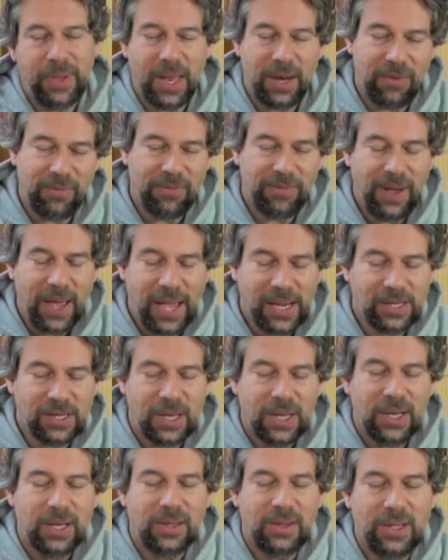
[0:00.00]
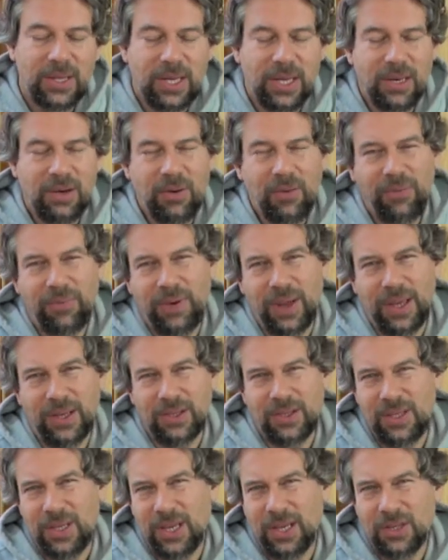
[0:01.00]
And in fact, the
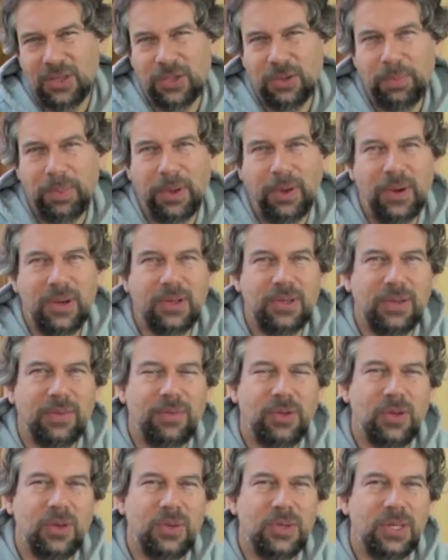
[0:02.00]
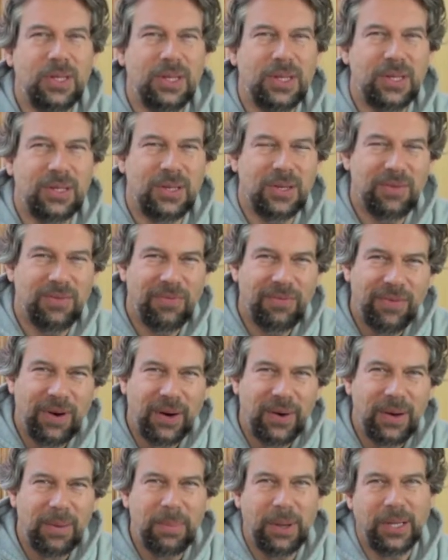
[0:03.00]
interface, the experience of using this is
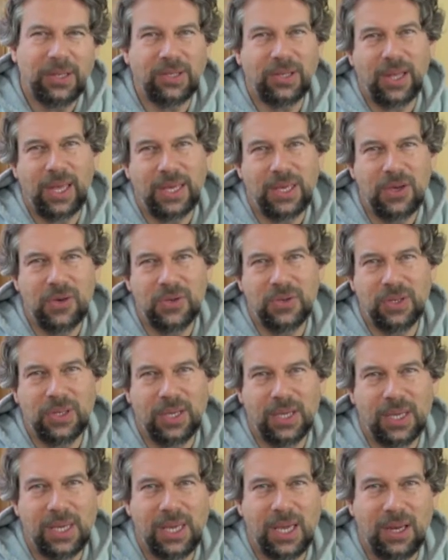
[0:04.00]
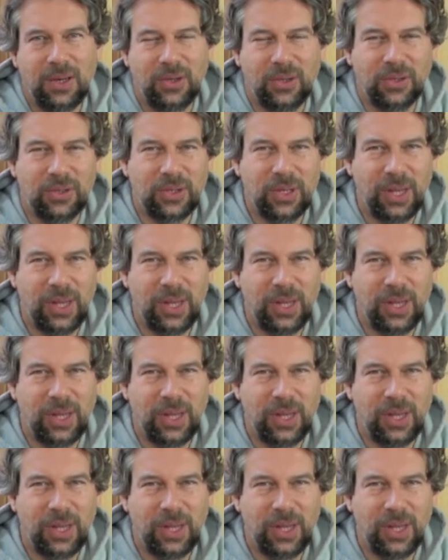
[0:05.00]
very much like using a Kindle.